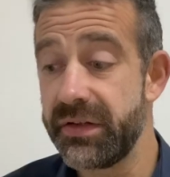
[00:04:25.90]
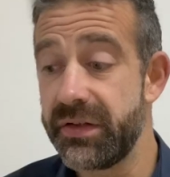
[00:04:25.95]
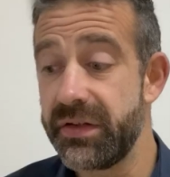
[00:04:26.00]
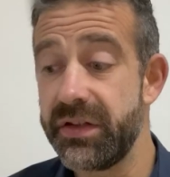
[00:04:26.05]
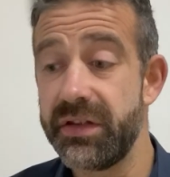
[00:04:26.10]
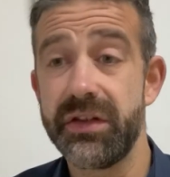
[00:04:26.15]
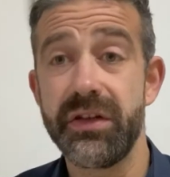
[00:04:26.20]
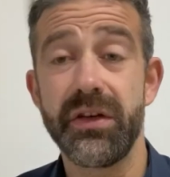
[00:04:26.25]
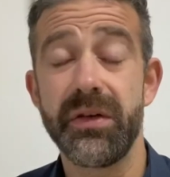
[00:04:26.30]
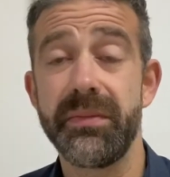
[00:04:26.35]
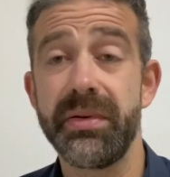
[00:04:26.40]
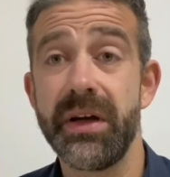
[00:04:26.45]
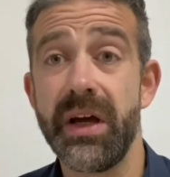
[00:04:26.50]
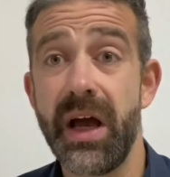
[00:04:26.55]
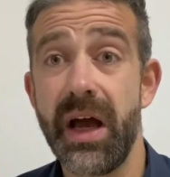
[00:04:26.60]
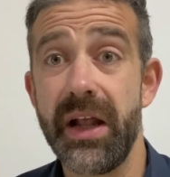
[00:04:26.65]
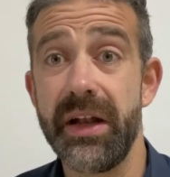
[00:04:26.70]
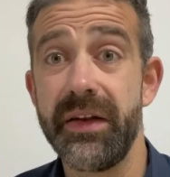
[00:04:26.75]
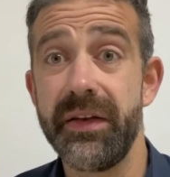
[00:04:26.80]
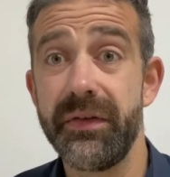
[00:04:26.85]
to stop
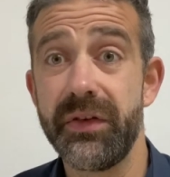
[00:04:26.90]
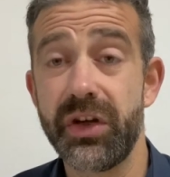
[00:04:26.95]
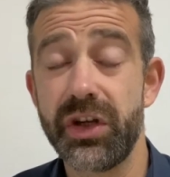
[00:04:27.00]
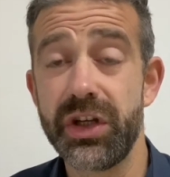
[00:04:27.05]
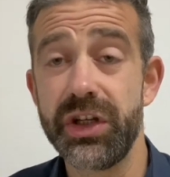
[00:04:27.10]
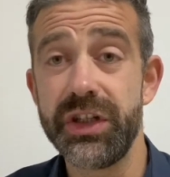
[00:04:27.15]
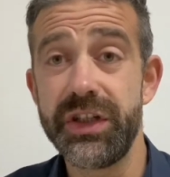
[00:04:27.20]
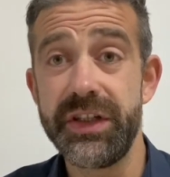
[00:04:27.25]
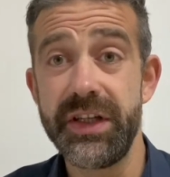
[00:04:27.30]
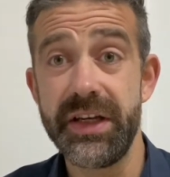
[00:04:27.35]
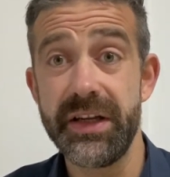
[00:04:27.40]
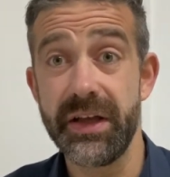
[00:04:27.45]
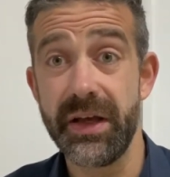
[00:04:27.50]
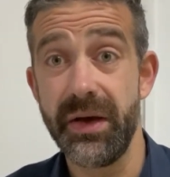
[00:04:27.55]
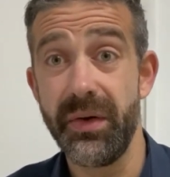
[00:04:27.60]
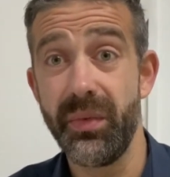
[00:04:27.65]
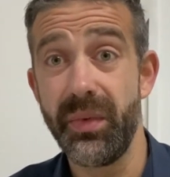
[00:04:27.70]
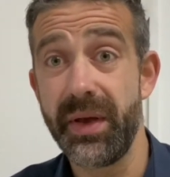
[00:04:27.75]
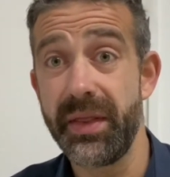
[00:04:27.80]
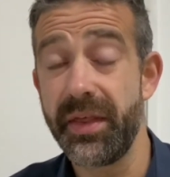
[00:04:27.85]
and consider
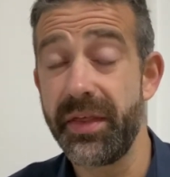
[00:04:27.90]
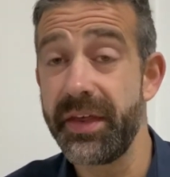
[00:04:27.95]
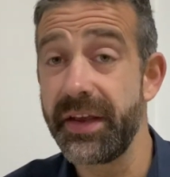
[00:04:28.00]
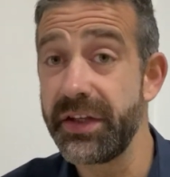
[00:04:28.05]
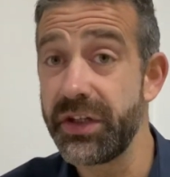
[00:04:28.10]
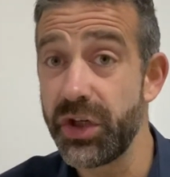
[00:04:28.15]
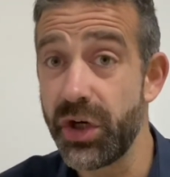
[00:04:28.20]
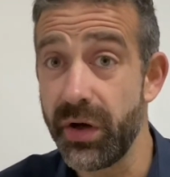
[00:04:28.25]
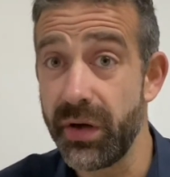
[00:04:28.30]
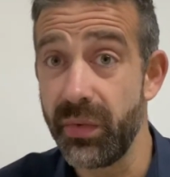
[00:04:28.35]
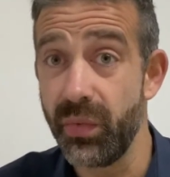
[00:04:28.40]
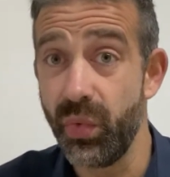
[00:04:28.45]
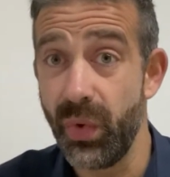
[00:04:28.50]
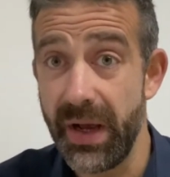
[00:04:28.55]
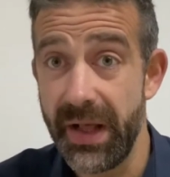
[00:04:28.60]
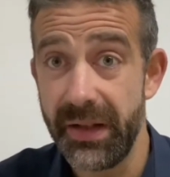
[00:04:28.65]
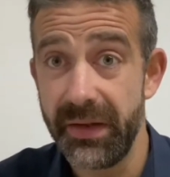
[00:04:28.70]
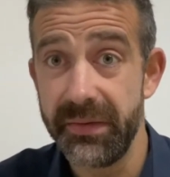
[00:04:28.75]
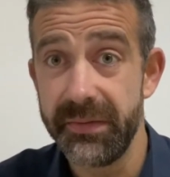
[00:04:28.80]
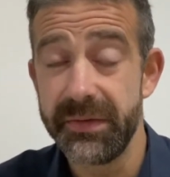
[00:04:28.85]
whether things are going
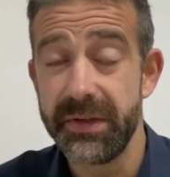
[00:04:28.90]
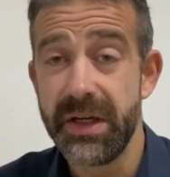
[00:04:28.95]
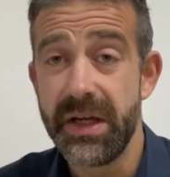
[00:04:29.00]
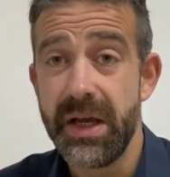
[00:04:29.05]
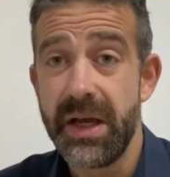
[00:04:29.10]
well